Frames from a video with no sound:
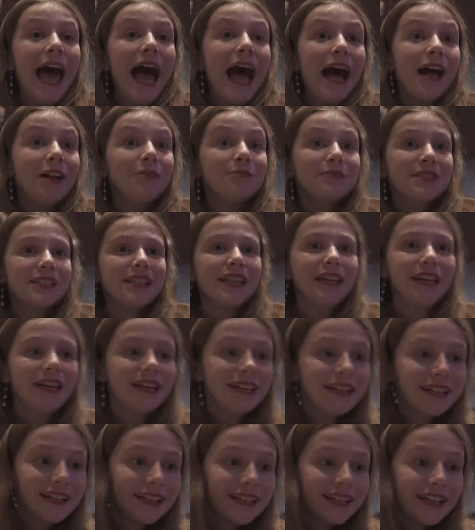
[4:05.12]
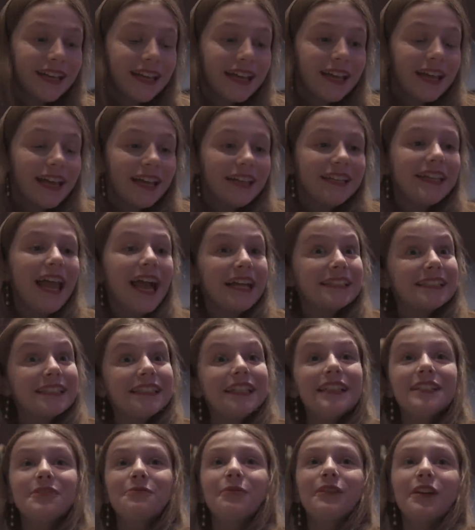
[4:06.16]
Helmsley? Yes,
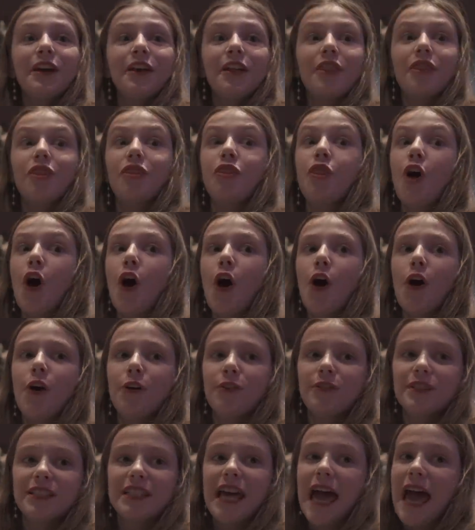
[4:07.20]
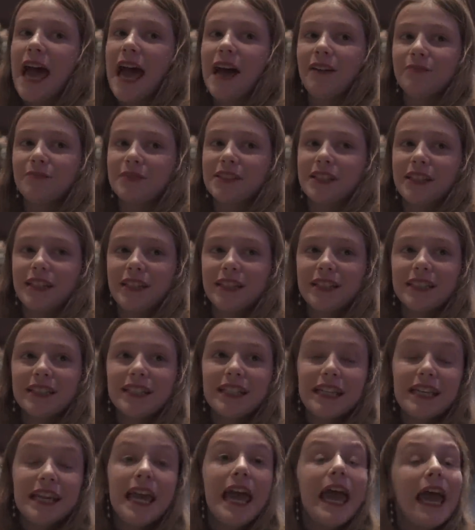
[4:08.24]
he's one of those
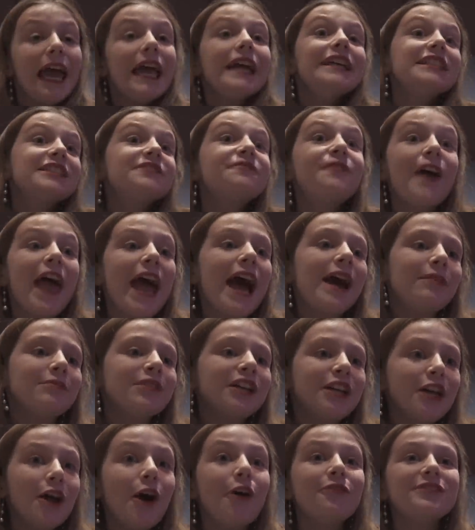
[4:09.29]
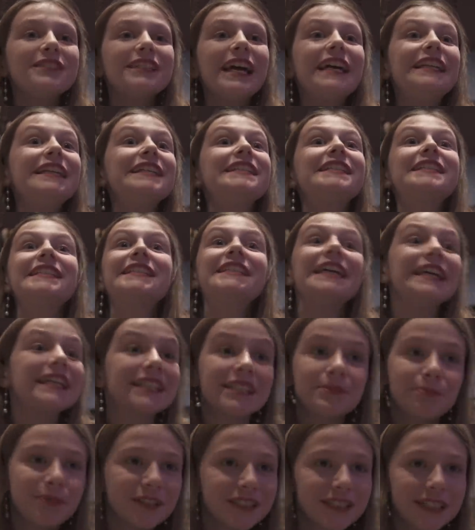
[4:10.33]
Helmsleys. His family owns
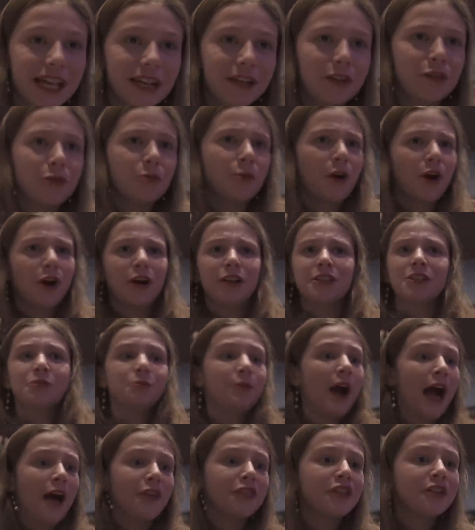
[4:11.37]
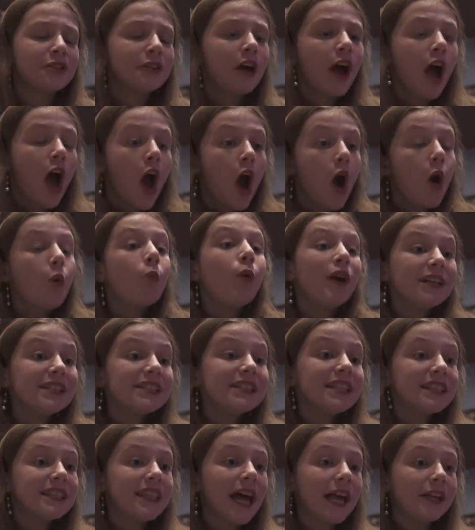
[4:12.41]
86% of the world's wealth. And what is
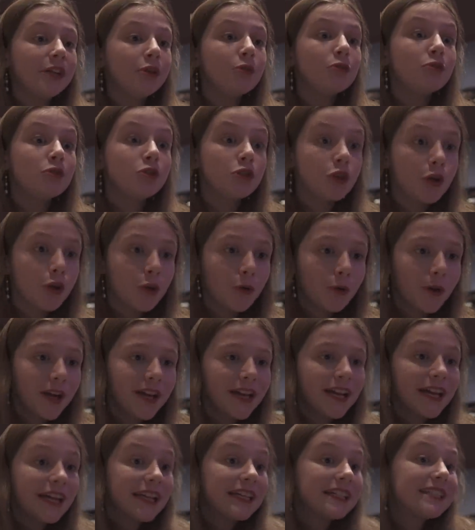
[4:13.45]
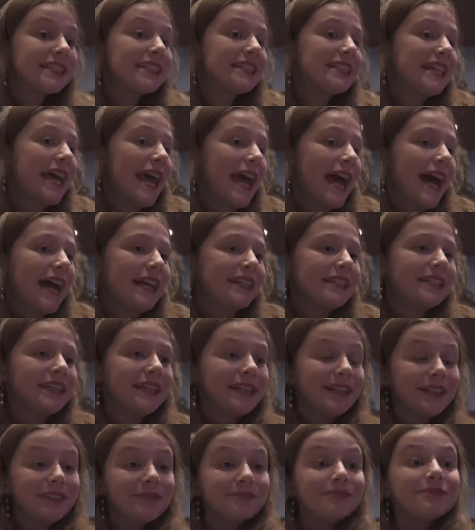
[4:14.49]
it that you do, Sandy?